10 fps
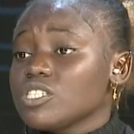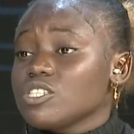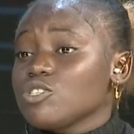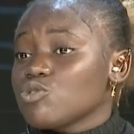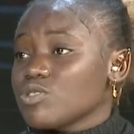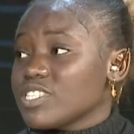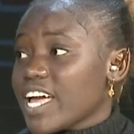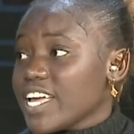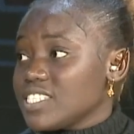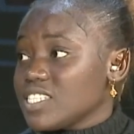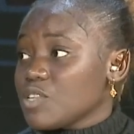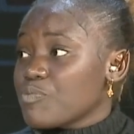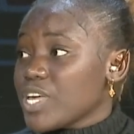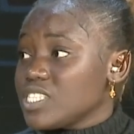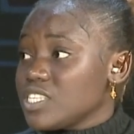the society, the
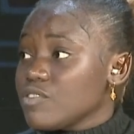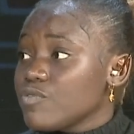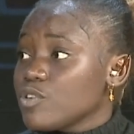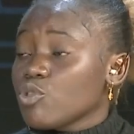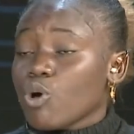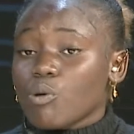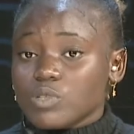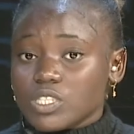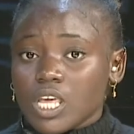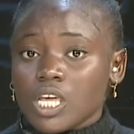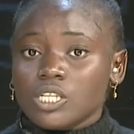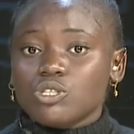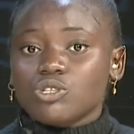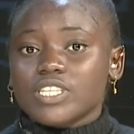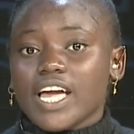perceived norms the
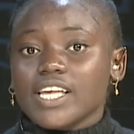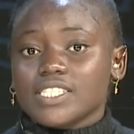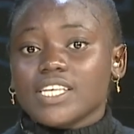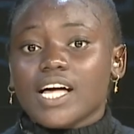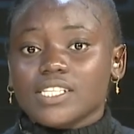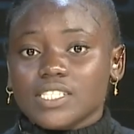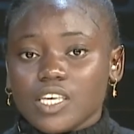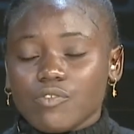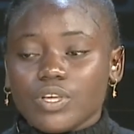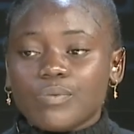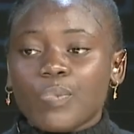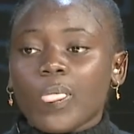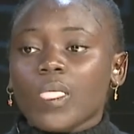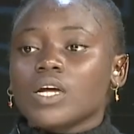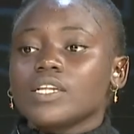society has given,
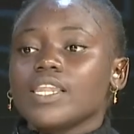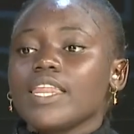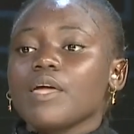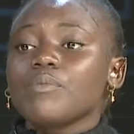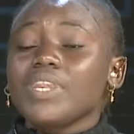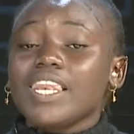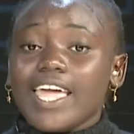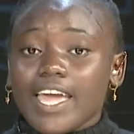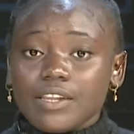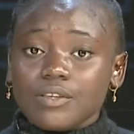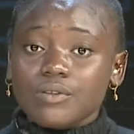let them learn